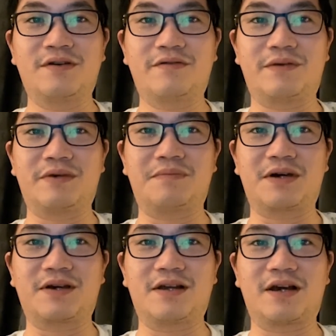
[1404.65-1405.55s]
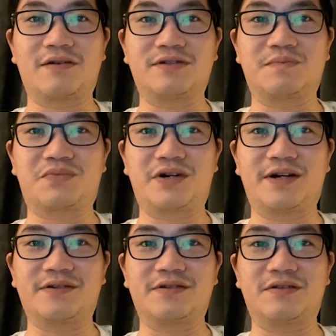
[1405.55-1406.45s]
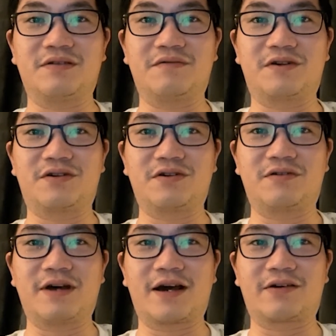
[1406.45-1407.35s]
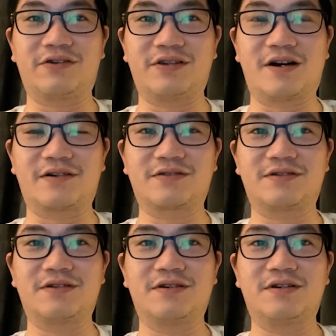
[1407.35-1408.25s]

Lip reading: from the beginning of spring to the vernal equinox.